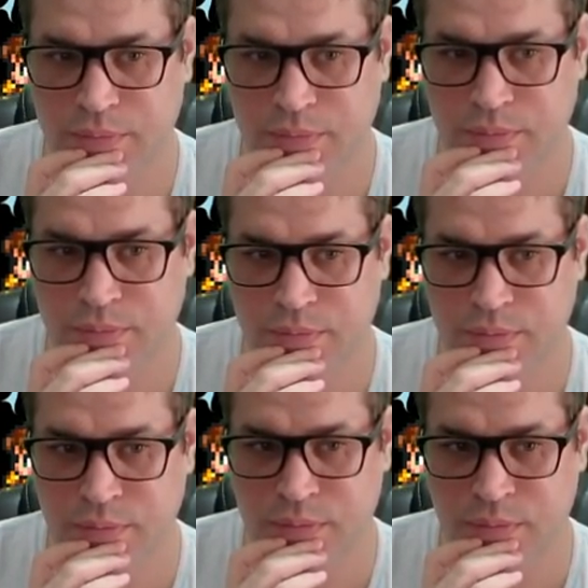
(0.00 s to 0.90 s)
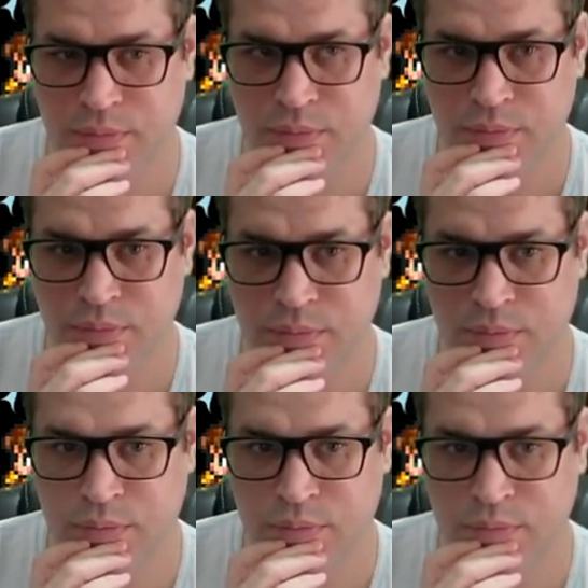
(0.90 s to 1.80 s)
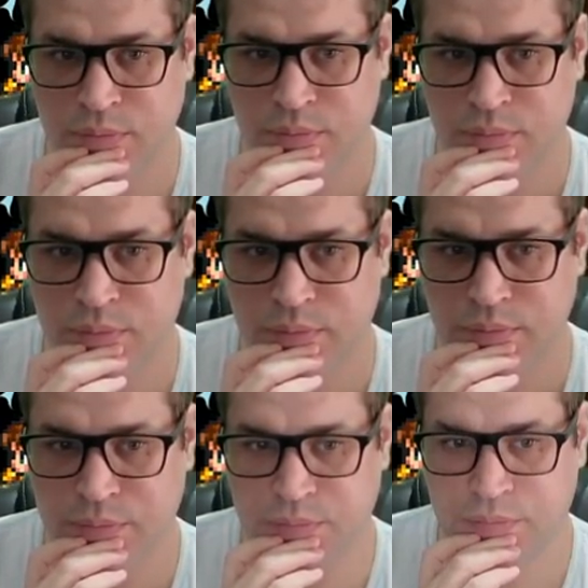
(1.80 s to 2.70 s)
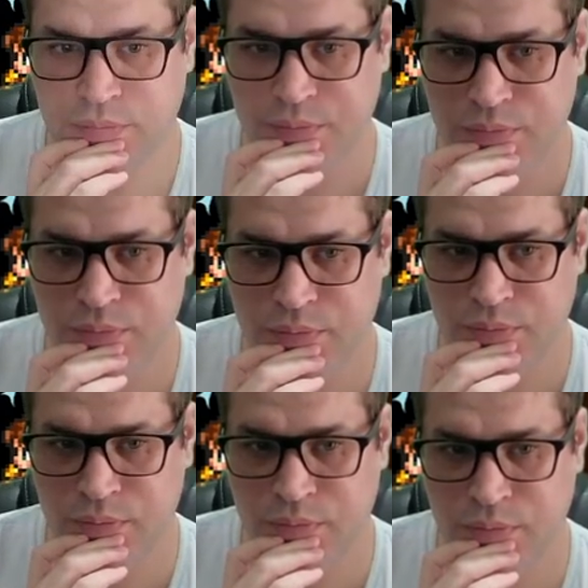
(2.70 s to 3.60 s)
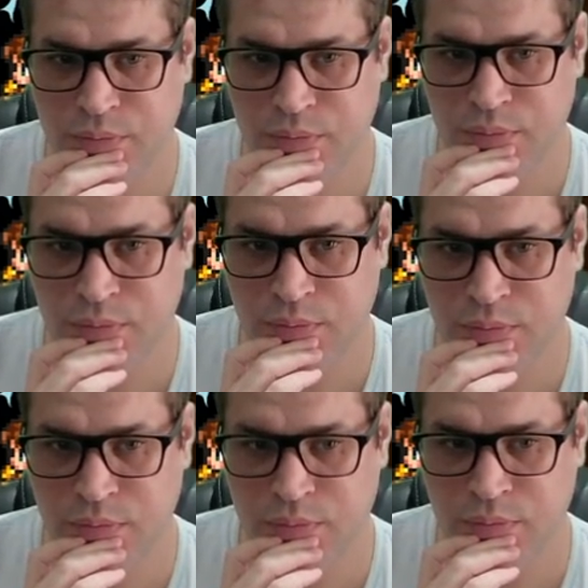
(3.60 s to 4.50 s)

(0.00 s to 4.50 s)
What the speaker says: Nothing is said.